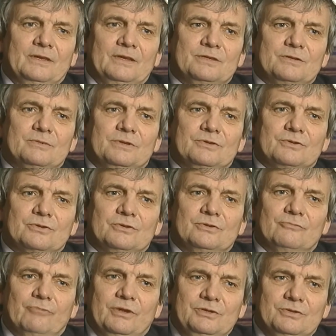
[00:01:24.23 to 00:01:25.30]
is to ensure
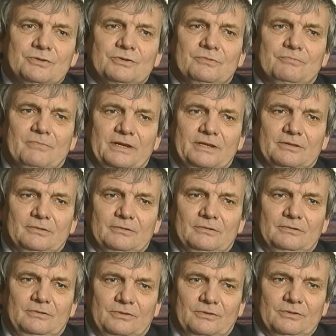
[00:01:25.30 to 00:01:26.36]
that registered medical
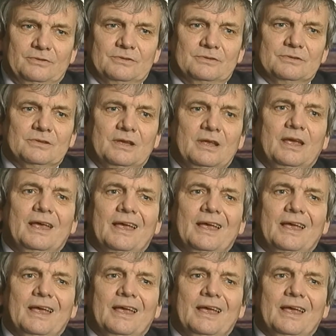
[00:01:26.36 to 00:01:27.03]
doctors